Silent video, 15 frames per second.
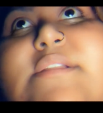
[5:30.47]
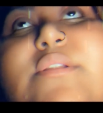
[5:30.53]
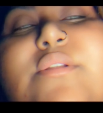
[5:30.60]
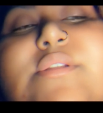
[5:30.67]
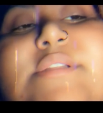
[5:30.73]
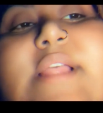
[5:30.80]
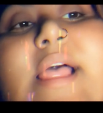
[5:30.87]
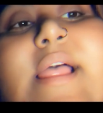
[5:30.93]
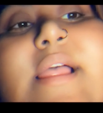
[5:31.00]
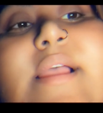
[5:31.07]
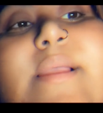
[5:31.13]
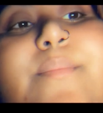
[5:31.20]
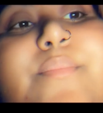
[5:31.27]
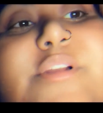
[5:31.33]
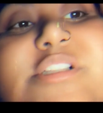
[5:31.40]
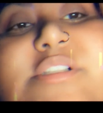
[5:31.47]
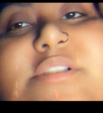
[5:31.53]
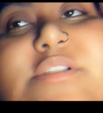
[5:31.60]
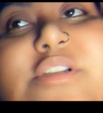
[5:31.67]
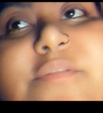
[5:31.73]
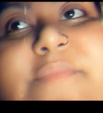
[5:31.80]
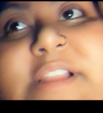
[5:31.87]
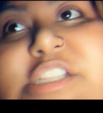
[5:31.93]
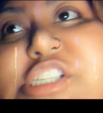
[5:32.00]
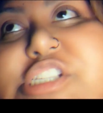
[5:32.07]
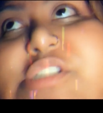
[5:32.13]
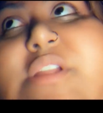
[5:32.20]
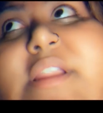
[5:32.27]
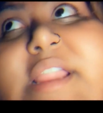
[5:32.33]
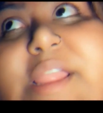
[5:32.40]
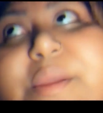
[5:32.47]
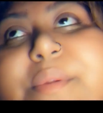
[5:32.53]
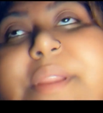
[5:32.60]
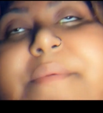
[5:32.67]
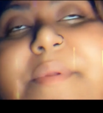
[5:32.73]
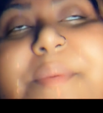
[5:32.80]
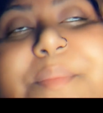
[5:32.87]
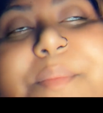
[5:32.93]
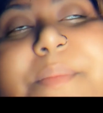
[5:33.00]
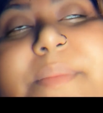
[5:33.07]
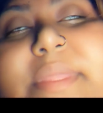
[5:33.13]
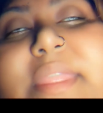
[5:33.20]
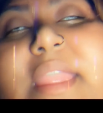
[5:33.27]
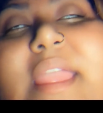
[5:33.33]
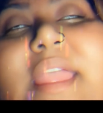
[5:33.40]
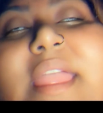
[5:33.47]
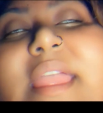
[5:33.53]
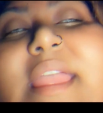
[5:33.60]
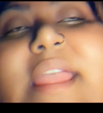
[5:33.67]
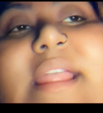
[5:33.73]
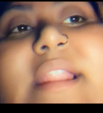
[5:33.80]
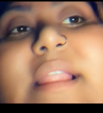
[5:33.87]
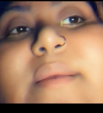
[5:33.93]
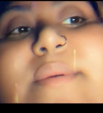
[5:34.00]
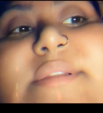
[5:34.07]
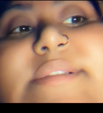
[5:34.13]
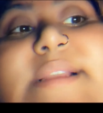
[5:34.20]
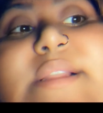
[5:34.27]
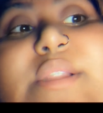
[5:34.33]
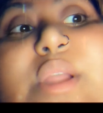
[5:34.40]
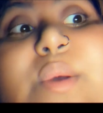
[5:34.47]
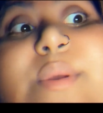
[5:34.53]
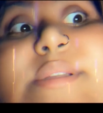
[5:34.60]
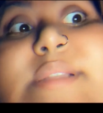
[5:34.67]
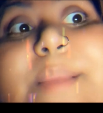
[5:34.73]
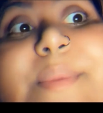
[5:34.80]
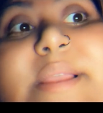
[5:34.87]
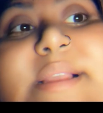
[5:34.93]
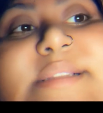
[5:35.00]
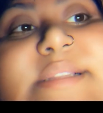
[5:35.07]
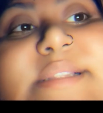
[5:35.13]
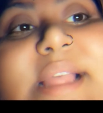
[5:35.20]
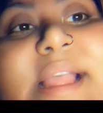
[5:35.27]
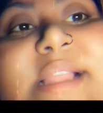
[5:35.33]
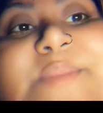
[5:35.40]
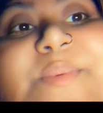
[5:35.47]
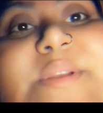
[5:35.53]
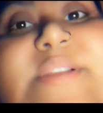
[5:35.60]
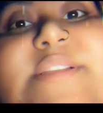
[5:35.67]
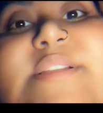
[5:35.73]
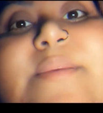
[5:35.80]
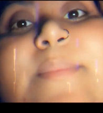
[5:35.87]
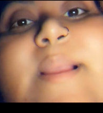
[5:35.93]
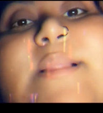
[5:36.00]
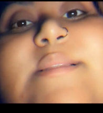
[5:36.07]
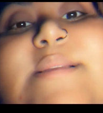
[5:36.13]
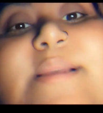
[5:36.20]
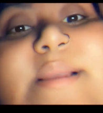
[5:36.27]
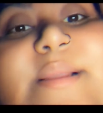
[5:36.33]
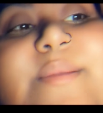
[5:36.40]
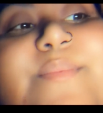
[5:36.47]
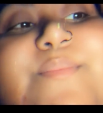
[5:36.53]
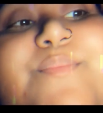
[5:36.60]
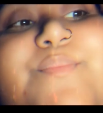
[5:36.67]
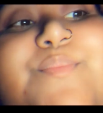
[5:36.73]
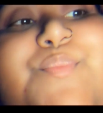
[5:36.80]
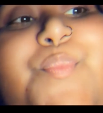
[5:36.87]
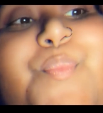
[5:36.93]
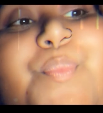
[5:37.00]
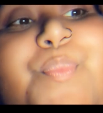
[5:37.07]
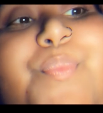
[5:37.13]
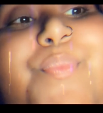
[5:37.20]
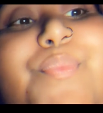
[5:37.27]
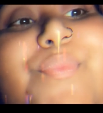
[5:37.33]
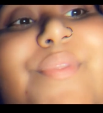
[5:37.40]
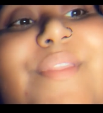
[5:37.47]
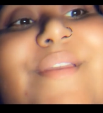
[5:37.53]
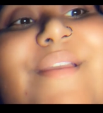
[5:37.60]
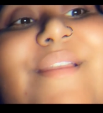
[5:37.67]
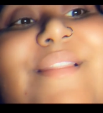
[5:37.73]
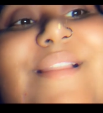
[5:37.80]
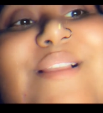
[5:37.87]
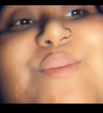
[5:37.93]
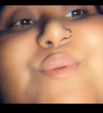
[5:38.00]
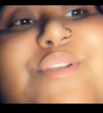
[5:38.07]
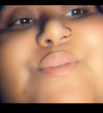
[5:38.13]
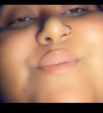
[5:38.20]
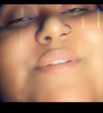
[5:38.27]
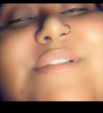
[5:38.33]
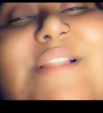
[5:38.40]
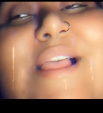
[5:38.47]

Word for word: and the and put two veggies on it, or whatever." And I was like, "No, it's not because of that. It's because of my tongue." And that's when she was